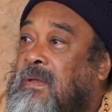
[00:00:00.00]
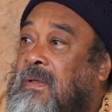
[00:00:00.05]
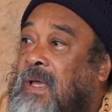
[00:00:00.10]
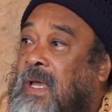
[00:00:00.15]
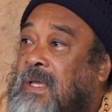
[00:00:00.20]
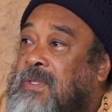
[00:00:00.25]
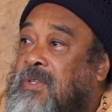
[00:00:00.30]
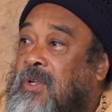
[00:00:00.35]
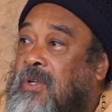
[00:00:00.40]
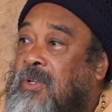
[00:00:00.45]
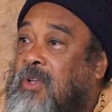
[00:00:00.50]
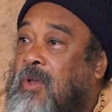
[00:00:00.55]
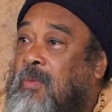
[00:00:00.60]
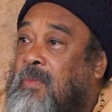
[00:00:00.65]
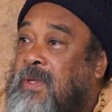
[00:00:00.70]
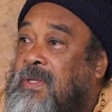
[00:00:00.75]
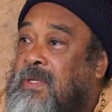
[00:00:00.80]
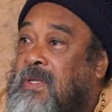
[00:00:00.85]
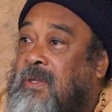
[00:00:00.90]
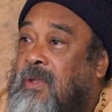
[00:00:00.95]
has not
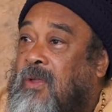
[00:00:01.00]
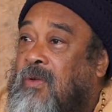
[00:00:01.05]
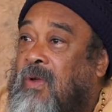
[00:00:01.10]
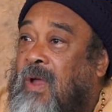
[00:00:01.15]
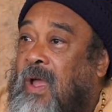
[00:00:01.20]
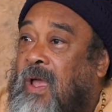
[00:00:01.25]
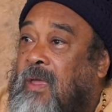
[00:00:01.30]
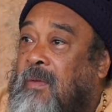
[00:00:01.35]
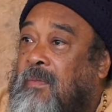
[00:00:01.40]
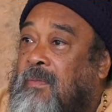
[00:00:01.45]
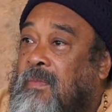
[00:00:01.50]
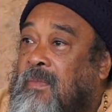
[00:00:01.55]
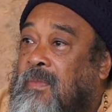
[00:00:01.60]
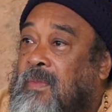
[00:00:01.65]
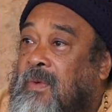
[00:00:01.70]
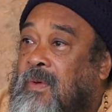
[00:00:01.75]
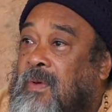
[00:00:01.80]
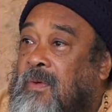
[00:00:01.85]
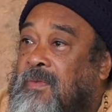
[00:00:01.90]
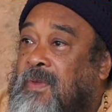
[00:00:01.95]
committed the crime
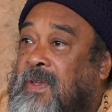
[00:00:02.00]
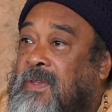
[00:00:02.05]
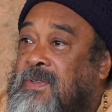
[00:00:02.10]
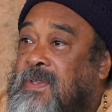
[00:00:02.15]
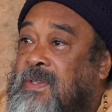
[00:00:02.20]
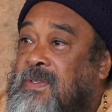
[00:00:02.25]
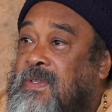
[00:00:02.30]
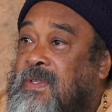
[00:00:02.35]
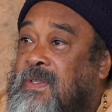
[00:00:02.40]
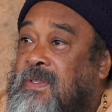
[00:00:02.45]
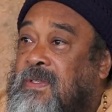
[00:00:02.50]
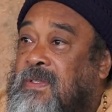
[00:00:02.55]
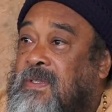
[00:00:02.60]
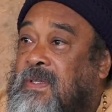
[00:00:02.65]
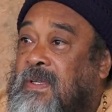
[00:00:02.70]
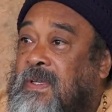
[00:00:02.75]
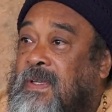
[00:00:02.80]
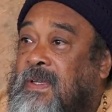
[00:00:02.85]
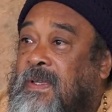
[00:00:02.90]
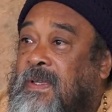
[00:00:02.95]
of existence.